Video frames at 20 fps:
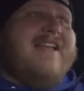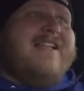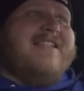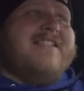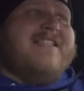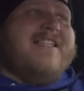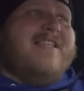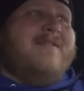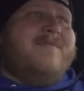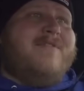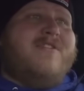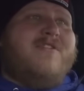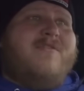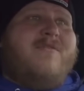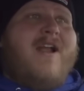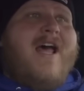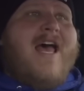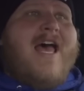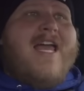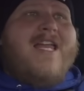It seems to
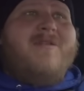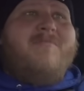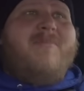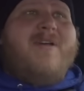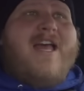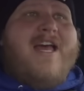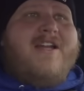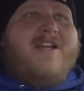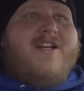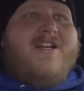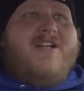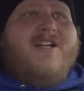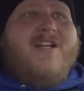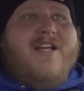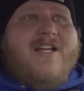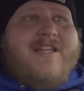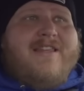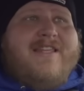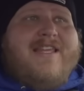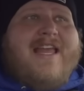ride better.
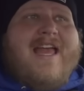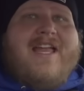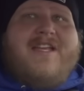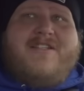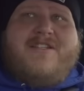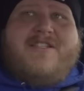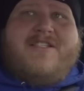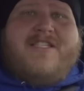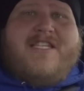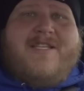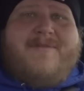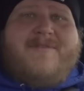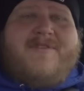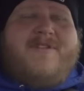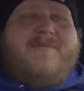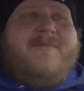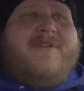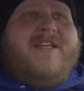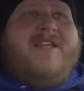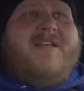The engine seems
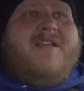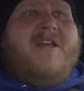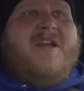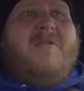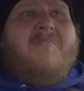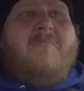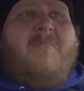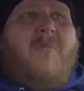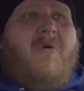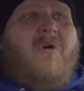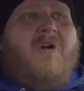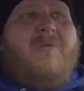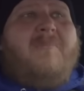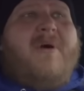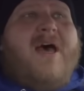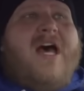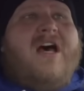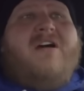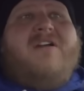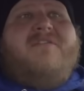to be more
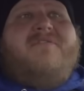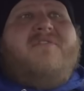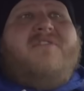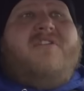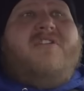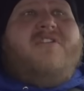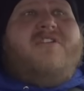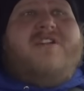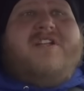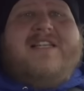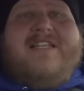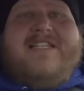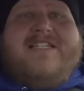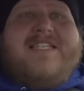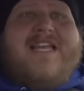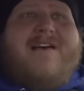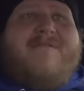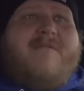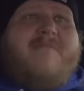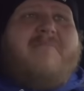powerful, or at least
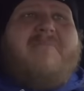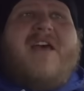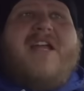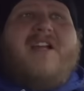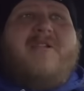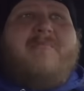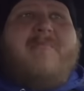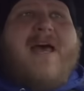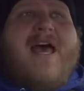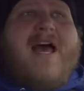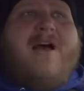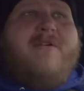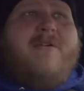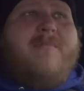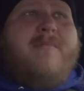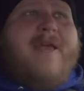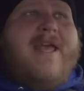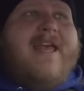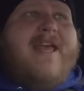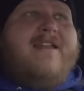have a better power
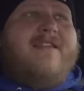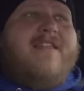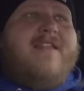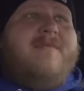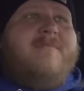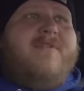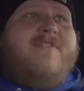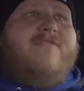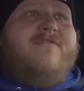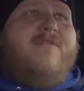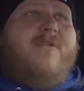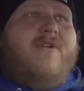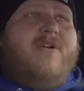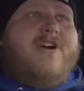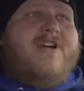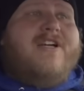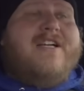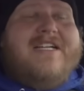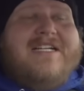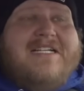band than
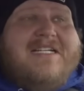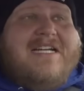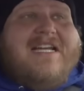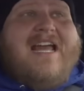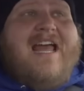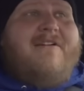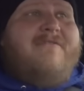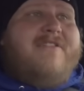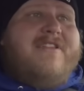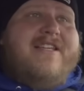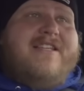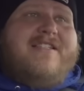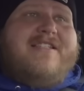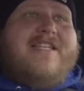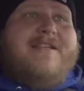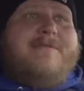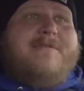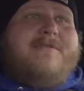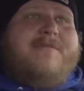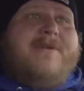before. Everything
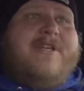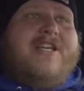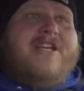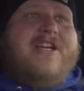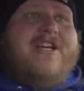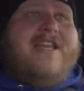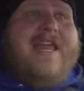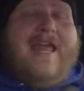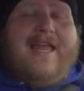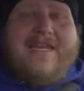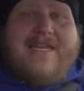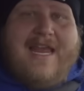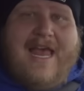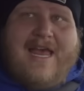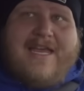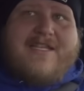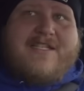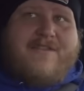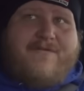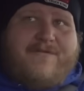seems to be good. And
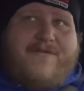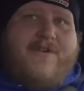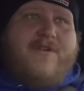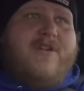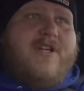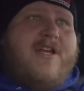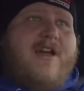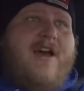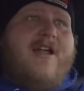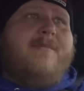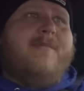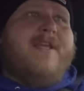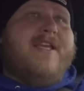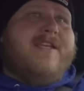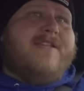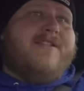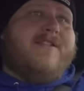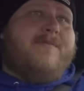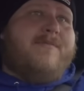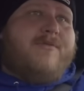yes, the fuel economy
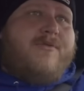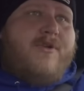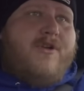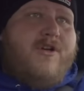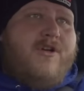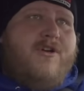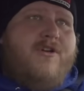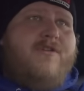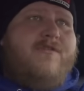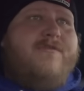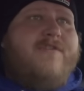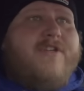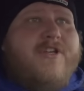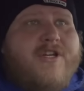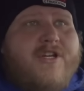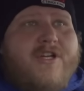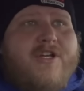is improved.